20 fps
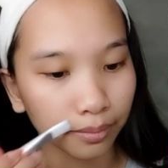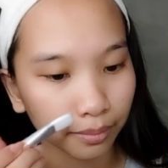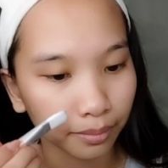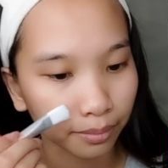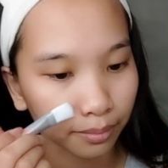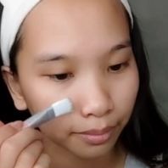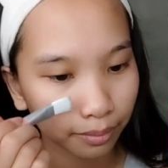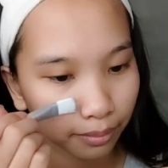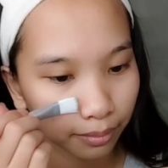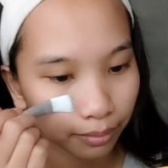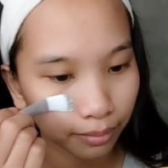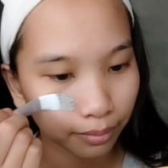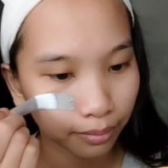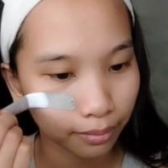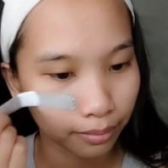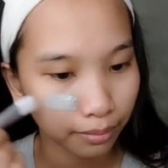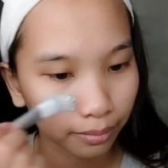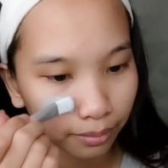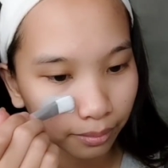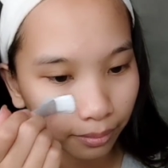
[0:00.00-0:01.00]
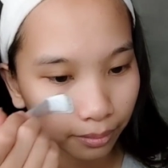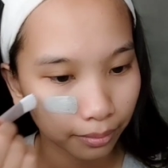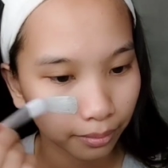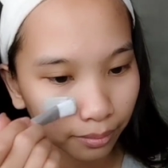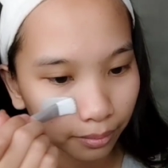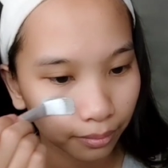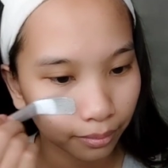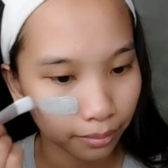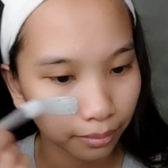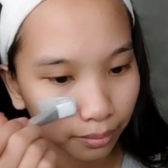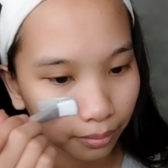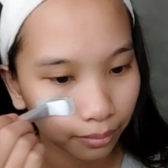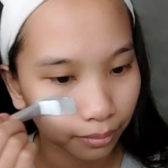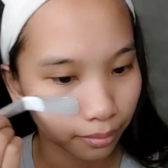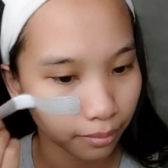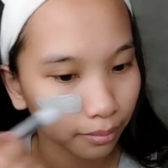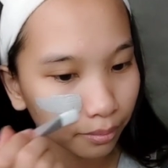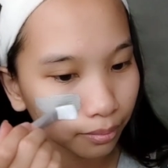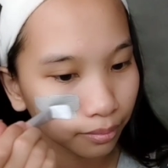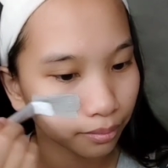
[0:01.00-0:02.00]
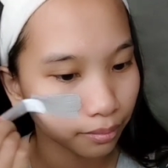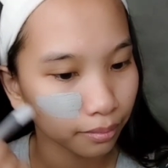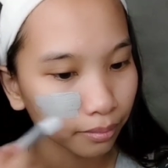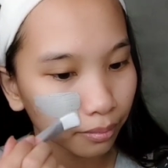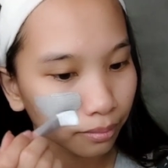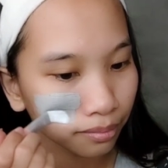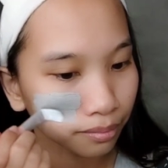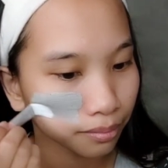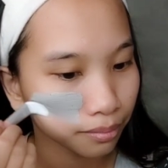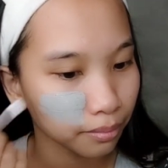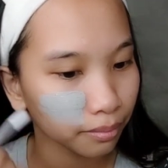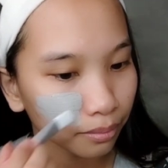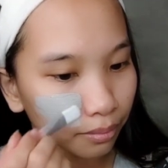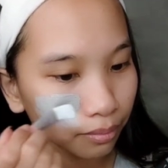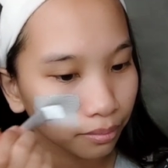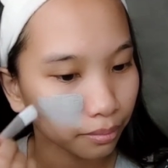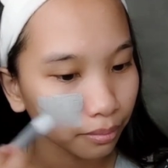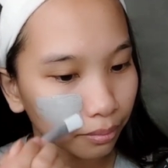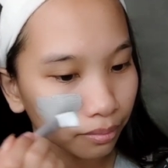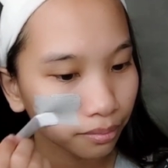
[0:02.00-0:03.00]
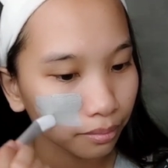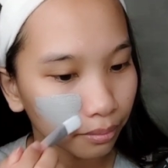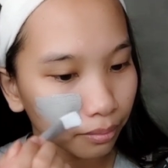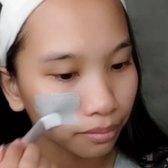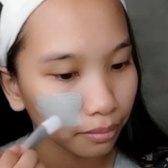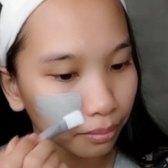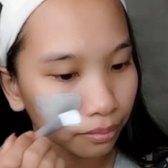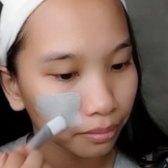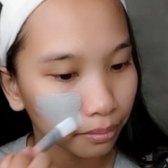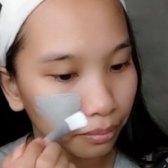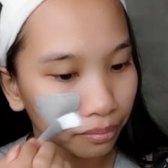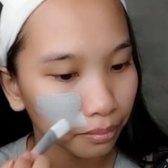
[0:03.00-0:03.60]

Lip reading: [no speech]